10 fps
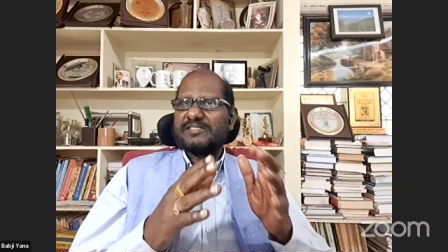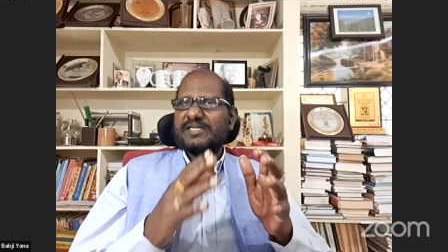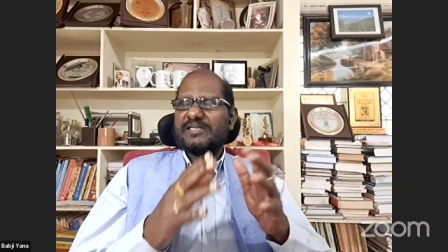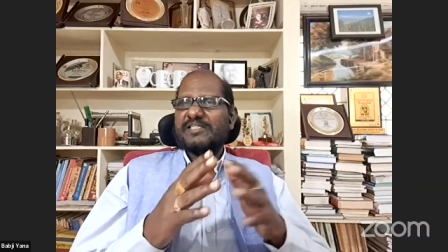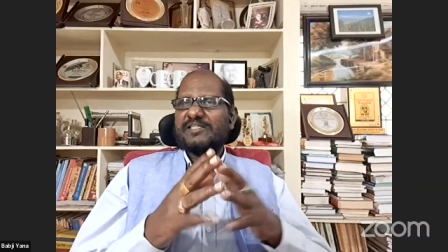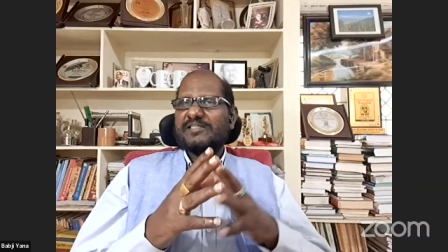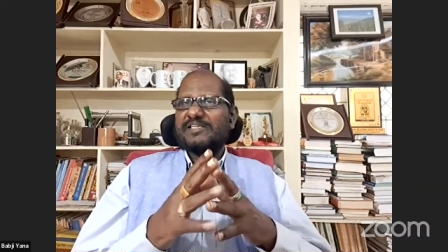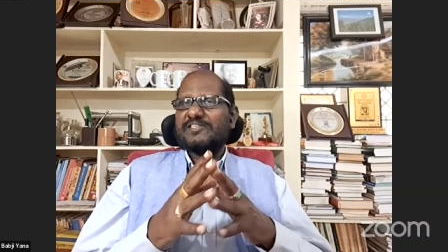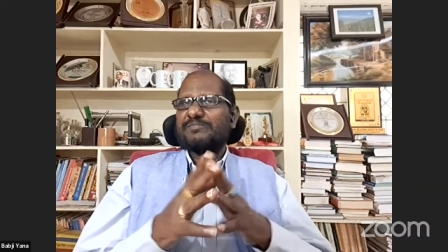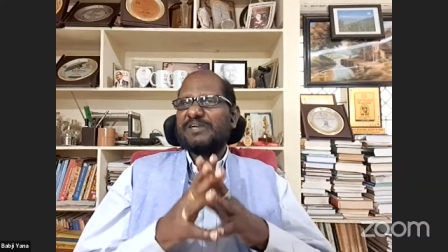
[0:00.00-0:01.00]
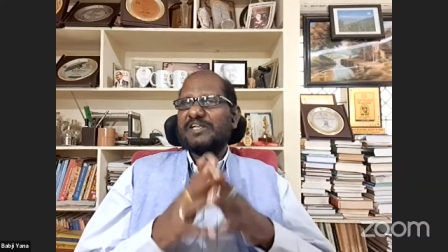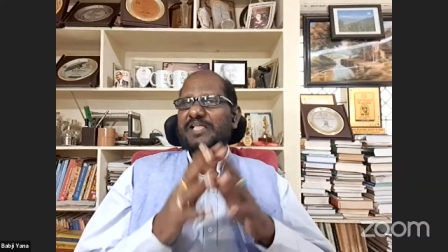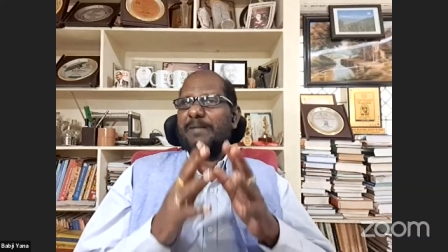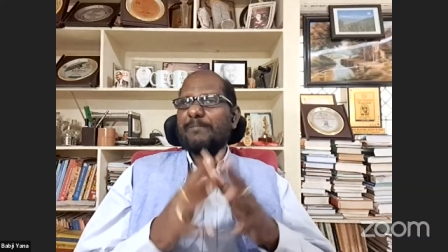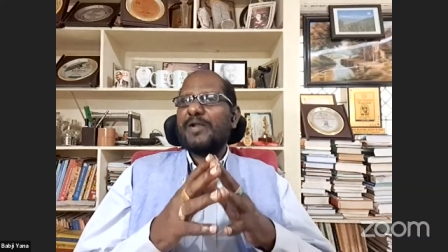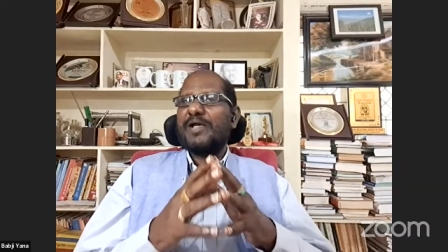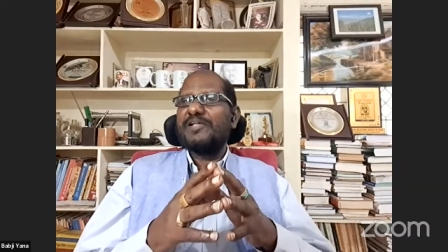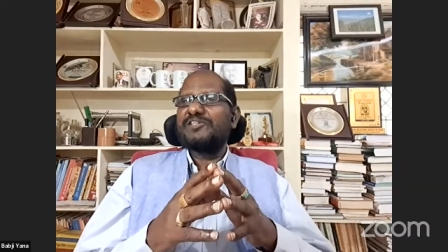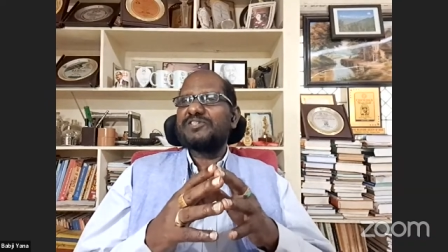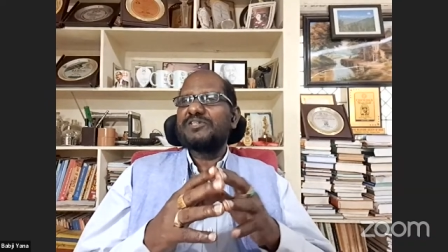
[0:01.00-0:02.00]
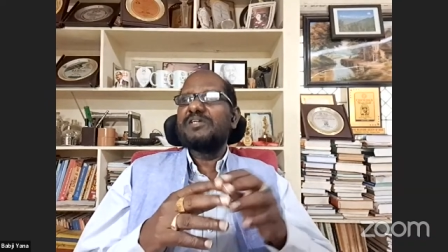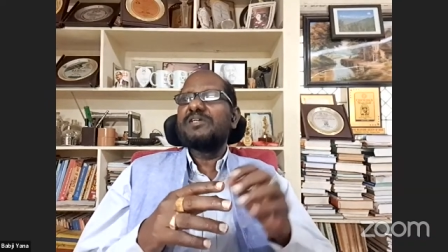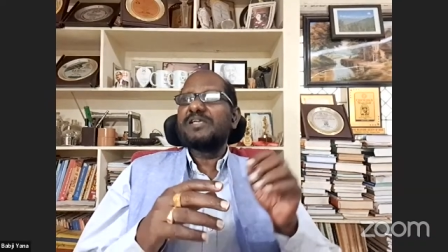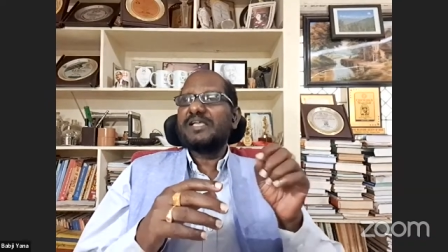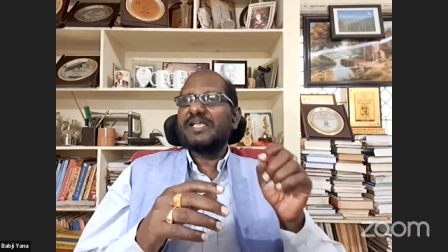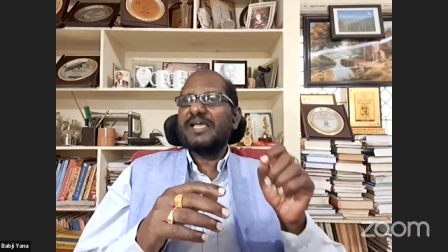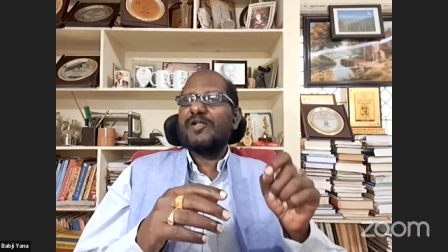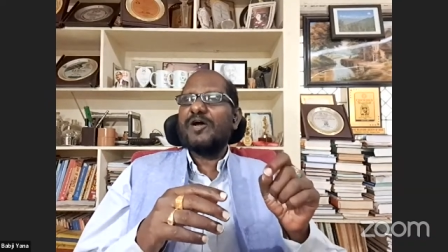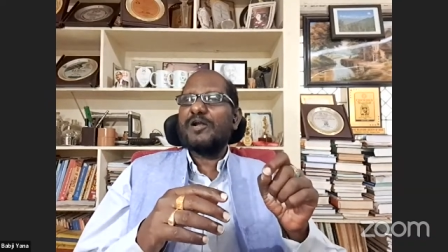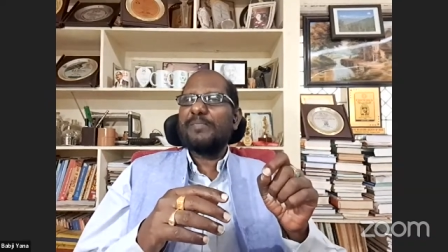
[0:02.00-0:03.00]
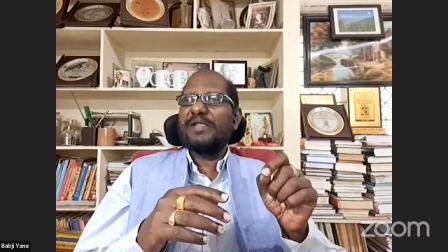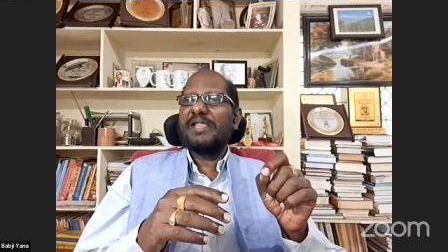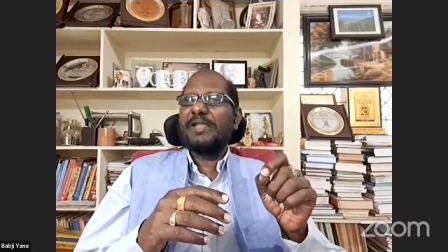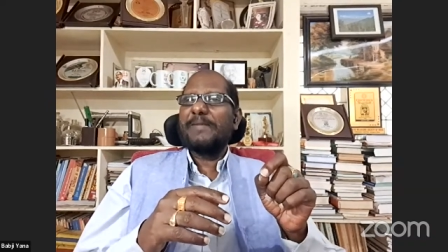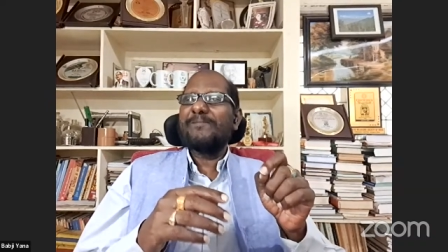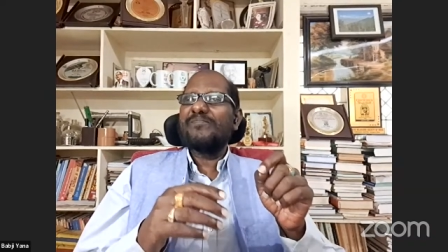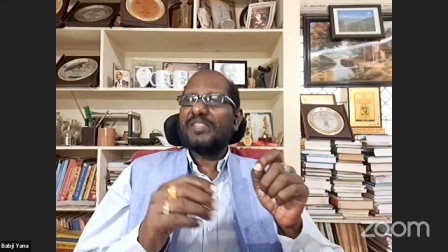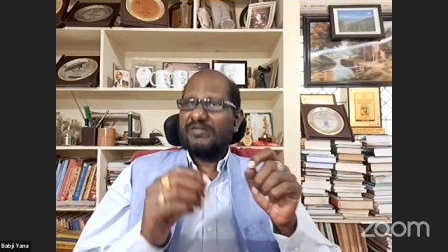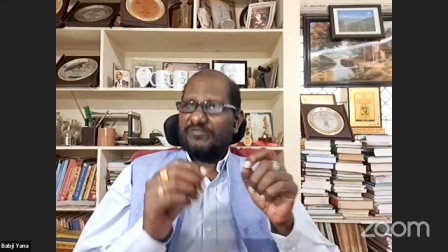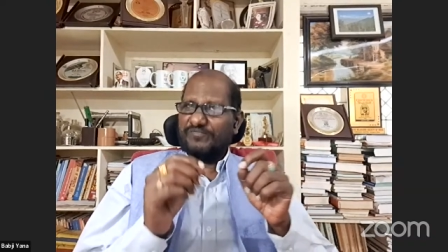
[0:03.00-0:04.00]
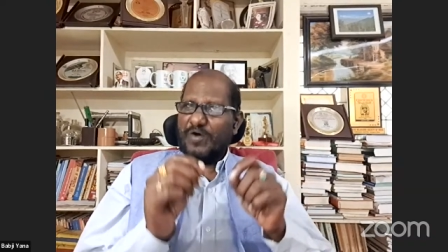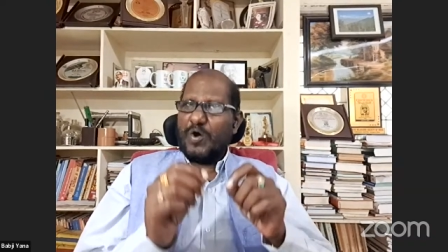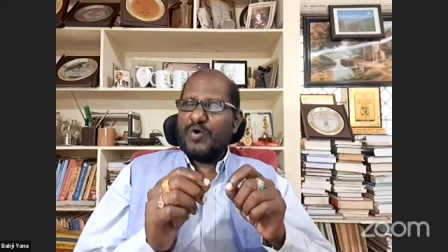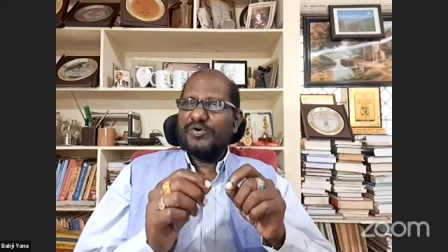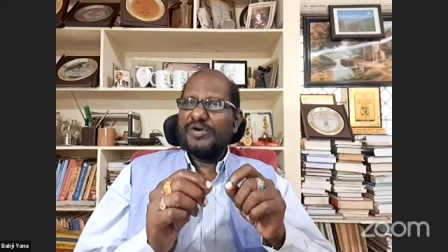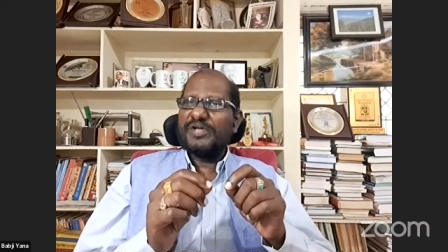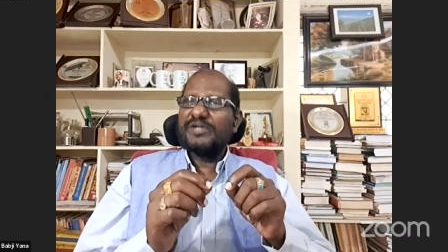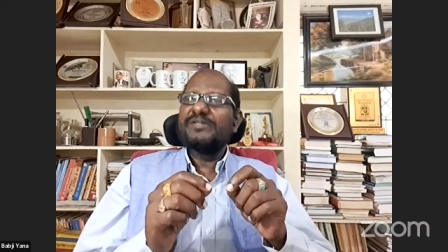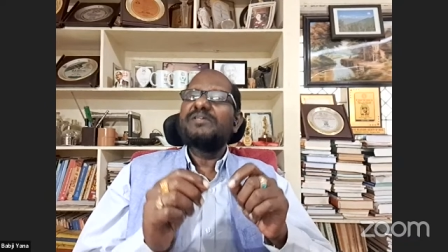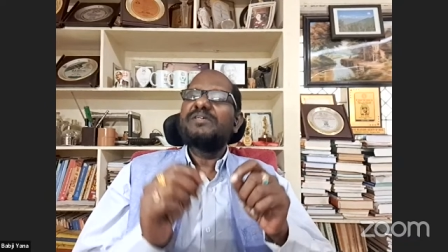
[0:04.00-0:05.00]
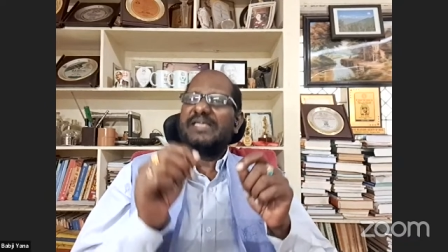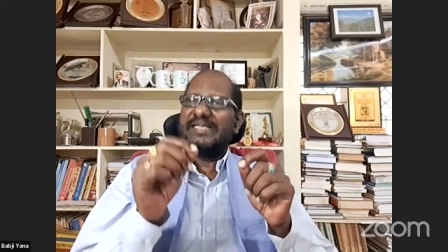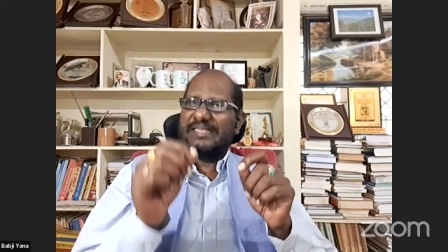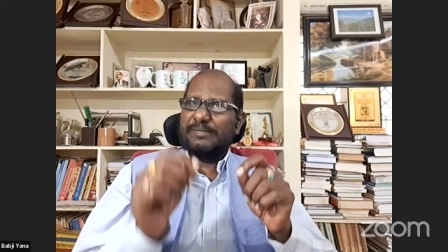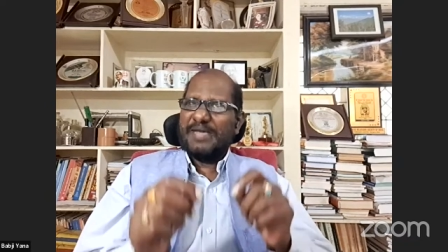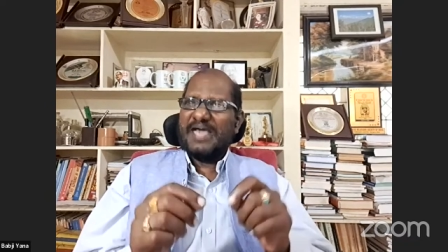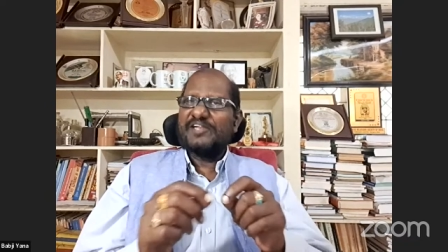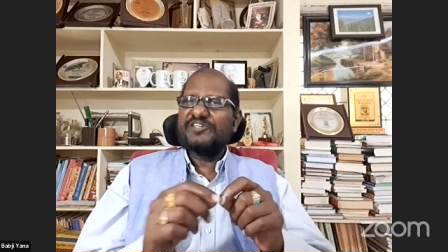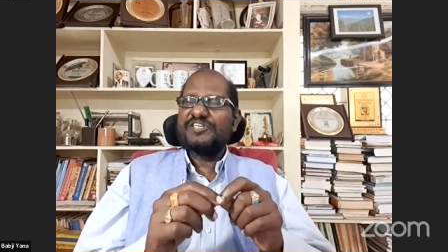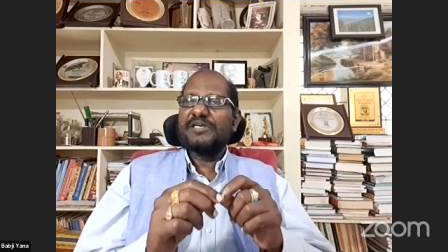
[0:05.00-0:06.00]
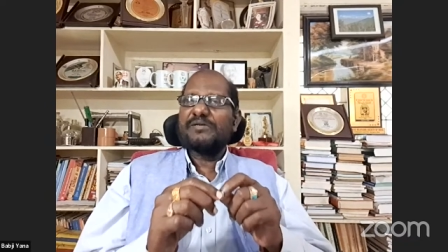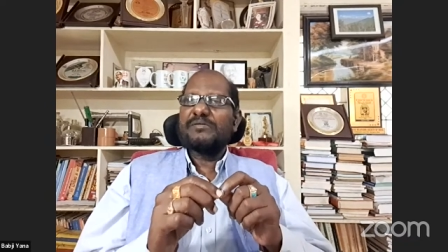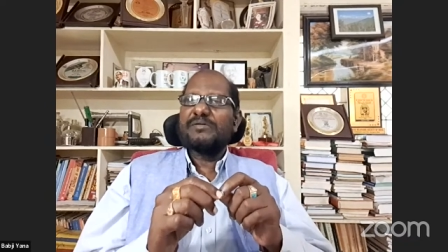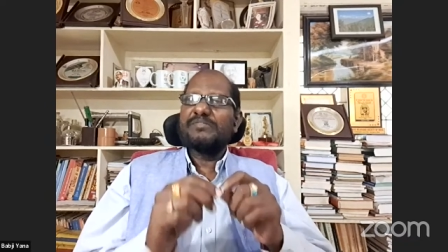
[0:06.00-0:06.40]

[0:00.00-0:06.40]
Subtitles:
certain other things, but employees cannot be found in the balance sheet.